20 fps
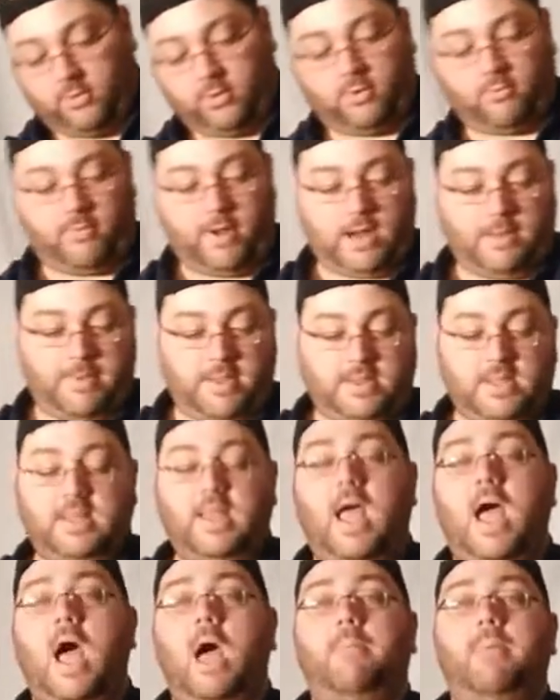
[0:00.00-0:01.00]
to right about the
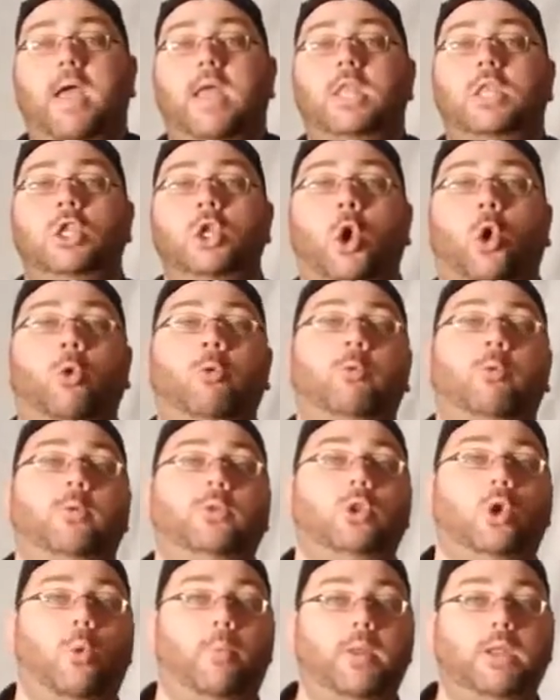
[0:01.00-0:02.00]
top, and
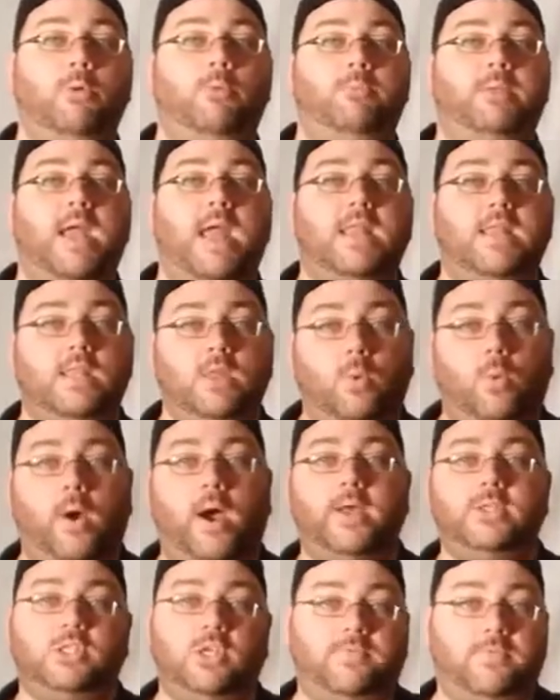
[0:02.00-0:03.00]
nobody would be any the
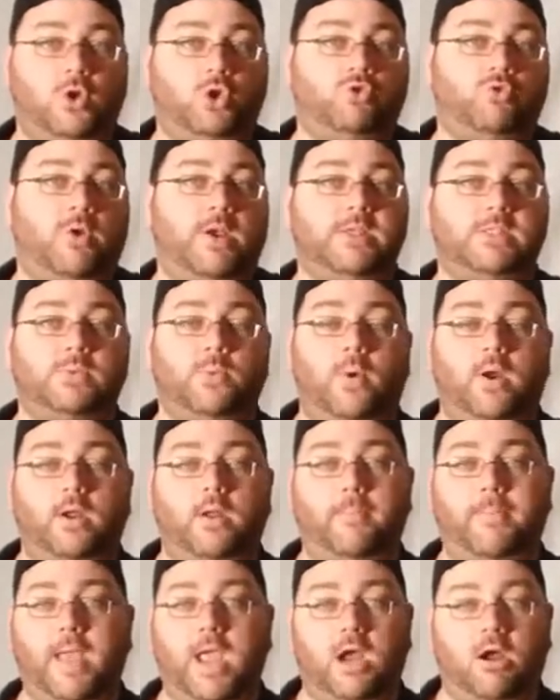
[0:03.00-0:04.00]
wiser if you're dressed wearing
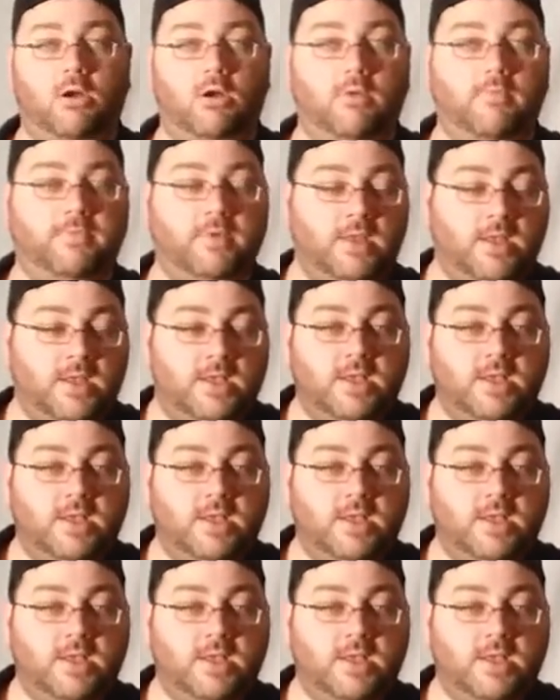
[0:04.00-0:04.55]
a pair of